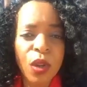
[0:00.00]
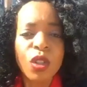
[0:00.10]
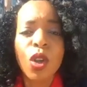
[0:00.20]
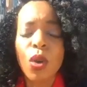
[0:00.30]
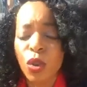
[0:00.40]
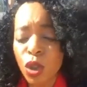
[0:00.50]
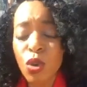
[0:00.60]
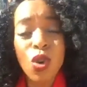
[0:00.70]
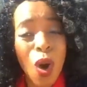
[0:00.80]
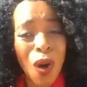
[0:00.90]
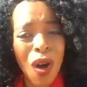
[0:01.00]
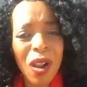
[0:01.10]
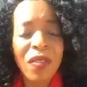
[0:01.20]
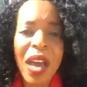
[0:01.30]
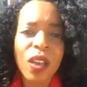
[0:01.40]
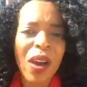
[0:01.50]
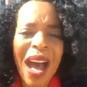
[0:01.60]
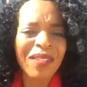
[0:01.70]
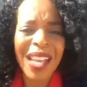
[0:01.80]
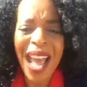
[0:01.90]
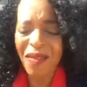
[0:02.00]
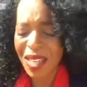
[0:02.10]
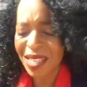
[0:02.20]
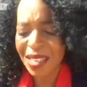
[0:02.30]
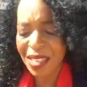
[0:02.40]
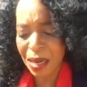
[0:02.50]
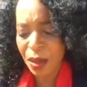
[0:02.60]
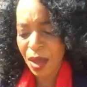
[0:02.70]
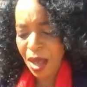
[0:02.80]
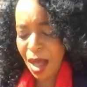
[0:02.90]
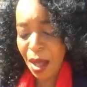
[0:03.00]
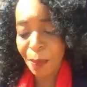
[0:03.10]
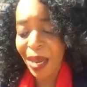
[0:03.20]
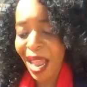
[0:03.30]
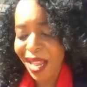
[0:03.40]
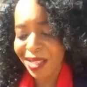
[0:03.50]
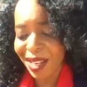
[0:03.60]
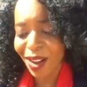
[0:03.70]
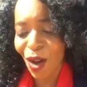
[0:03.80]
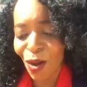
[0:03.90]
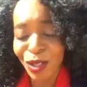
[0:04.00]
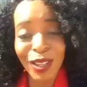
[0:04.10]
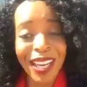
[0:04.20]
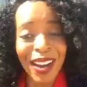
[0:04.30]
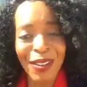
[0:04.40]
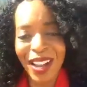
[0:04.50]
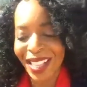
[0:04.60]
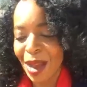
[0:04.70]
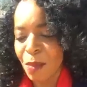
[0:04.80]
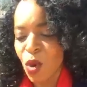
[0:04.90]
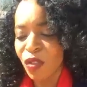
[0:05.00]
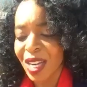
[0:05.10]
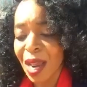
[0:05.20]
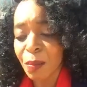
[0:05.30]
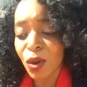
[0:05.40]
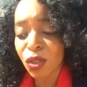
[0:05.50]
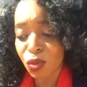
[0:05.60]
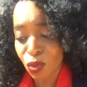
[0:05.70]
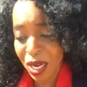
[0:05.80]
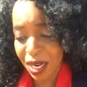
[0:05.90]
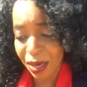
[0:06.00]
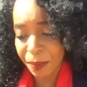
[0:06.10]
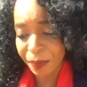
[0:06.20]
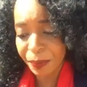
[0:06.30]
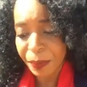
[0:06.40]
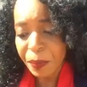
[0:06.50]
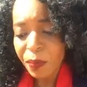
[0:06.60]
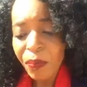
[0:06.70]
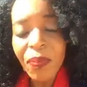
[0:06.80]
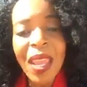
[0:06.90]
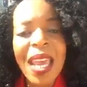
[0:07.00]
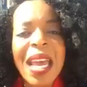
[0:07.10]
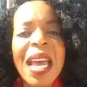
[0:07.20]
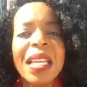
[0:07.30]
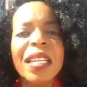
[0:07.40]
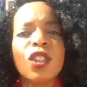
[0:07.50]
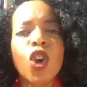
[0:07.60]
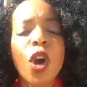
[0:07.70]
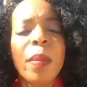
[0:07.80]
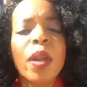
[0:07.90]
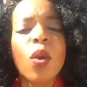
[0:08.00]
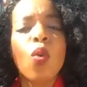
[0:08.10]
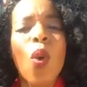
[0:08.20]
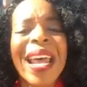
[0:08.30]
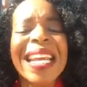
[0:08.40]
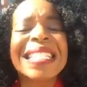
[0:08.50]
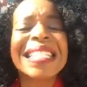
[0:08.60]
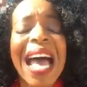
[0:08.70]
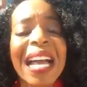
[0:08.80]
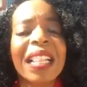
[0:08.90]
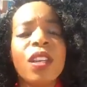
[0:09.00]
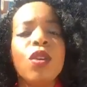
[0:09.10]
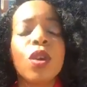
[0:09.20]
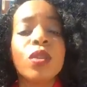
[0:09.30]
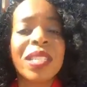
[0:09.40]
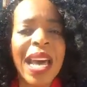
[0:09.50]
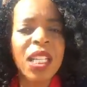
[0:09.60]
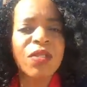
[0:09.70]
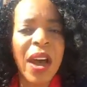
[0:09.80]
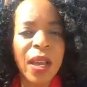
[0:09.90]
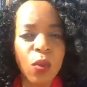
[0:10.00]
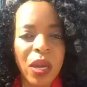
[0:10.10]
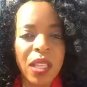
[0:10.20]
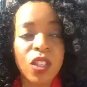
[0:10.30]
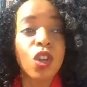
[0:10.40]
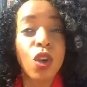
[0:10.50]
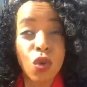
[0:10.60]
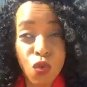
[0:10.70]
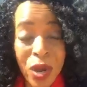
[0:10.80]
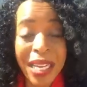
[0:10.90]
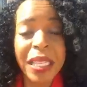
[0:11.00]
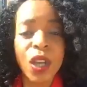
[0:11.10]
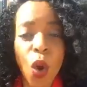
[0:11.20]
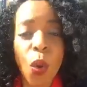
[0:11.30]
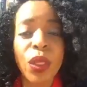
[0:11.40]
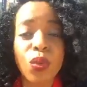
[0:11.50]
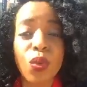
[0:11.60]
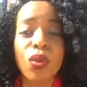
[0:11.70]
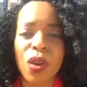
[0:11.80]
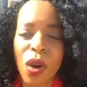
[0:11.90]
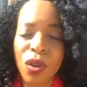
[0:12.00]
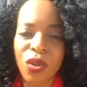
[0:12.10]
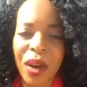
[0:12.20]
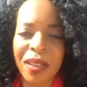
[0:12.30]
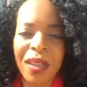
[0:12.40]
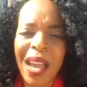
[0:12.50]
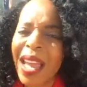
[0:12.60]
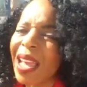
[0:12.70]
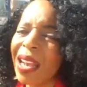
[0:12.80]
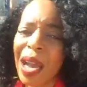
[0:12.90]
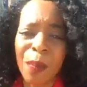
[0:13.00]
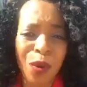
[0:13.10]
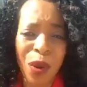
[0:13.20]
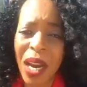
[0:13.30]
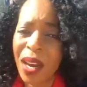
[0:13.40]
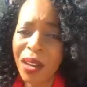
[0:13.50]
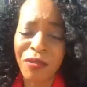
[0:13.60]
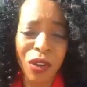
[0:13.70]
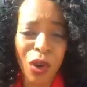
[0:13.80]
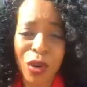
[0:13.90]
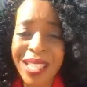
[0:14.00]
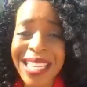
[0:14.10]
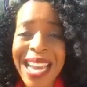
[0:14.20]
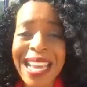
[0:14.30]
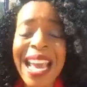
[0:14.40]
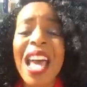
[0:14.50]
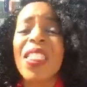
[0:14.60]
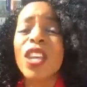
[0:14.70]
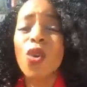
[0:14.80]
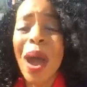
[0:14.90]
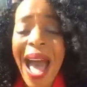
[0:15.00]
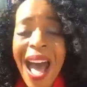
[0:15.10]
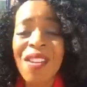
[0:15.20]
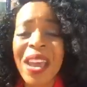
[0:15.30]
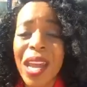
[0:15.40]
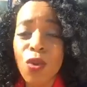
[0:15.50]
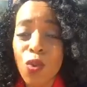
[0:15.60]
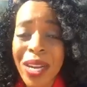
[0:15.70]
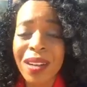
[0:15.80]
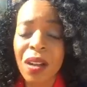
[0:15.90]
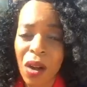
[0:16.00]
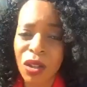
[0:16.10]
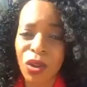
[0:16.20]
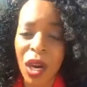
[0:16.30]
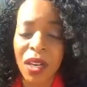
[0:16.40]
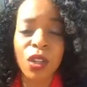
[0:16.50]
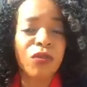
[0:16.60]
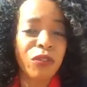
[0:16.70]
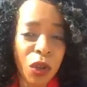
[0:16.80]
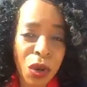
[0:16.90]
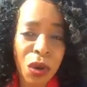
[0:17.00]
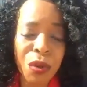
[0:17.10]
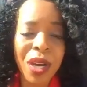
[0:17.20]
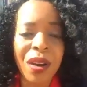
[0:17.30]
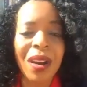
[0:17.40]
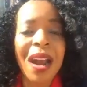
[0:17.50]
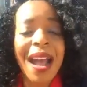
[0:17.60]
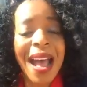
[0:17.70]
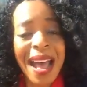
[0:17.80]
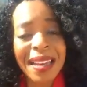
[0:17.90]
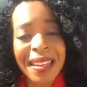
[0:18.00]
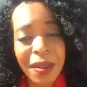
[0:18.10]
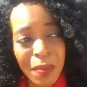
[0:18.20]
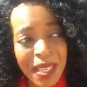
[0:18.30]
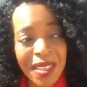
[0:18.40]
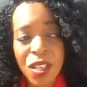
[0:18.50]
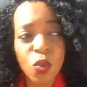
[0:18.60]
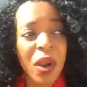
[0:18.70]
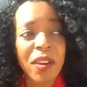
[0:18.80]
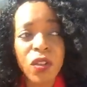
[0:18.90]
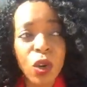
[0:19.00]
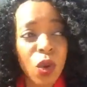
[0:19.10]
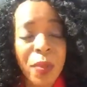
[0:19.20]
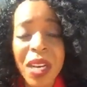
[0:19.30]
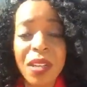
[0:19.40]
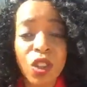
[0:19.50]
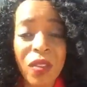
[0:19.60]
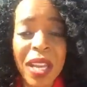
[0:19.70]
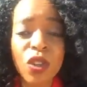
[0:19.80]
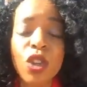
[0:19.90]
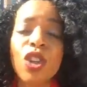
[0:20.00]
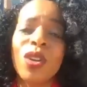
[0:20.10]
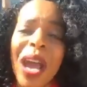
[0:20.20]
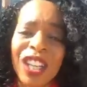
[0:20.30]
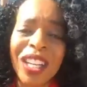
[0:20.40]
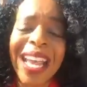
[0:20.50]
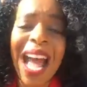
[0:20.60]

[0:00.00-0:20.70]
So to know all of that, you have to have existing plans and goals. Look at how quickly I'm moving. Number three, determine what exactly you're not satisfied with. So you're really going through the contract. And I pray for your sake that you have a written contract for your career and business, whatever agreement it is you've entered, you actually